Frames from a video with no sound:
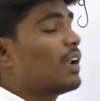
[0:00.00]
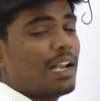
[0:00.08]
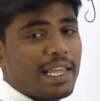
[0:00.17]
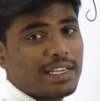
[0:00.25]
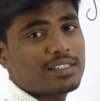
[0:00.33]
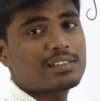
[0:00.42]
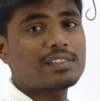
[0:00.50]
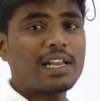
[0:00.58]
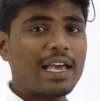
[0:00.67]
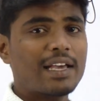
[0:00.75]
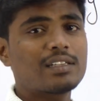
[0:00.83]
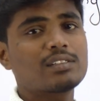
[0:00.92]
like
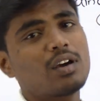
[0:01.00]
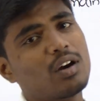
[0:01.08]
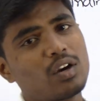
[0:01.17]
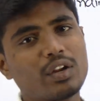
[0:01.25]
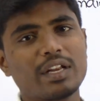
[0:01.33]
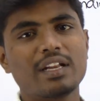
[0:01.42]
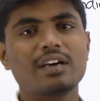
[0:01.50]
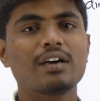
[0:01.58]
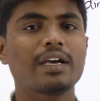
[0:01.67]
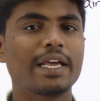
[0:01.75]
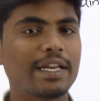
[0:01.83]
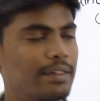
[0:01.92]
snacks or
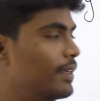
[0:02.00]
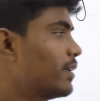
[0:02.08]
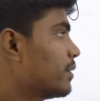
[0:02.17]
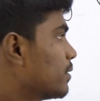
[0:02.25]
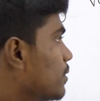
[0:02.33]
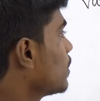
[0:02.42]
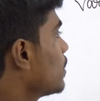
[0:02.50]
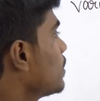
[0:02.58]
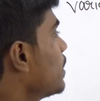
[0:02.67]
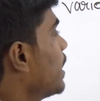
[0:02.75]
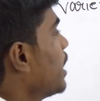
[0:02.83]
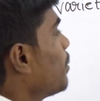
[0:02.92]
dinner, anything.
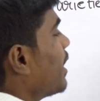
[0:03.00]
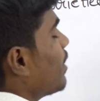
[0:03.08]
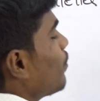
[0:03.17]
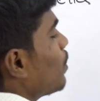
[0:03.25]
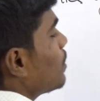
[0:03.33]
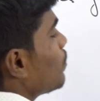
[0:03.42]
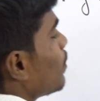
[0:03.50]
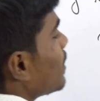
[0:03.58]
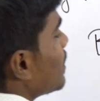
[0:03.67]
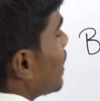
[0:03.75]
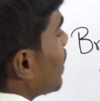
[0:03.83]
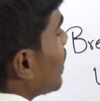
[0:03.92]
See, in breakfast, we
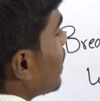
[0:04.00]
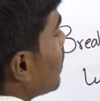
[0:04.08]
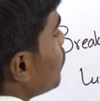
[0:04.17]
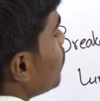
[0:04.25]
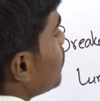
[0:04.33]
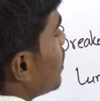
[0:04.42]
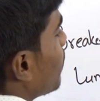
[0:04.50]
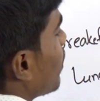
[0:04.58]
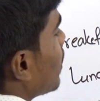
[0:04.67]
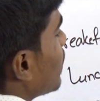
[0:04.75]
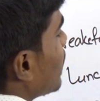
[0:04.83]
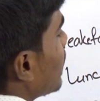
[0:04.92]
generally consume
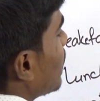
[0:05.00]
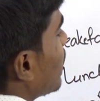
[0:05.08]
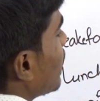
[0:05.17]
chapati,